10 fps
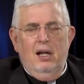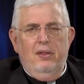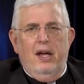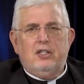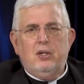
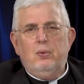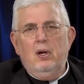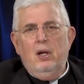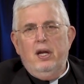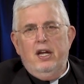That's a
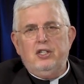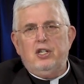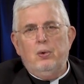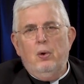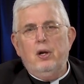real
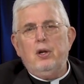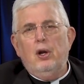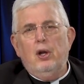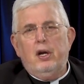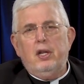easy one. You
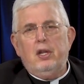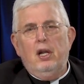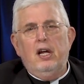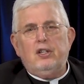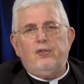look at the
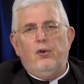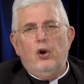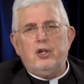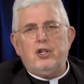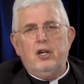less
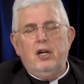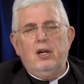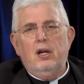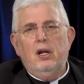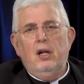fortunate,
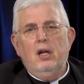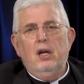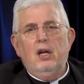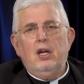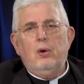
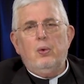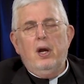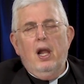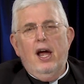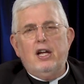you
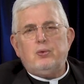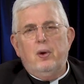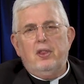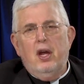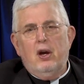realize
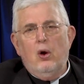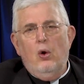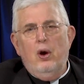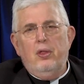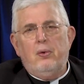what they're
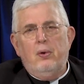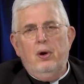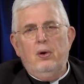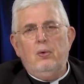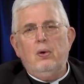going
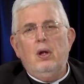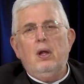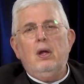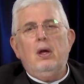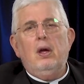through,
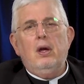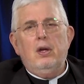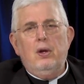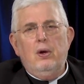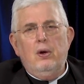
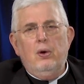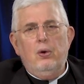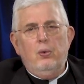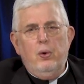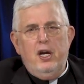
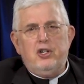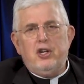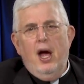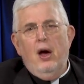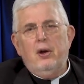you reach
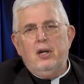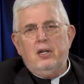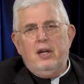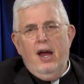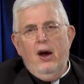out
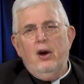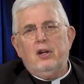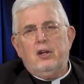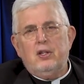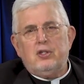in care
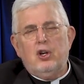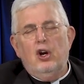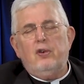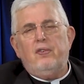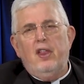and
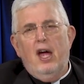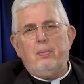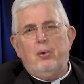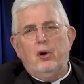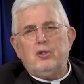concern for
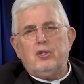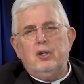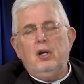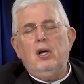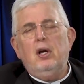that
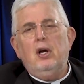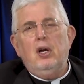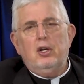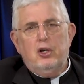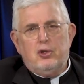person
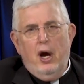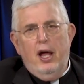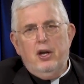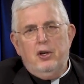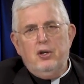to
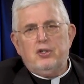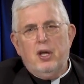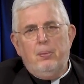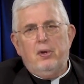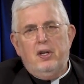try to do
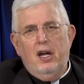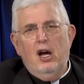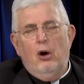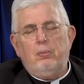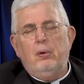something to
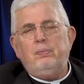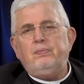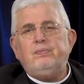help them.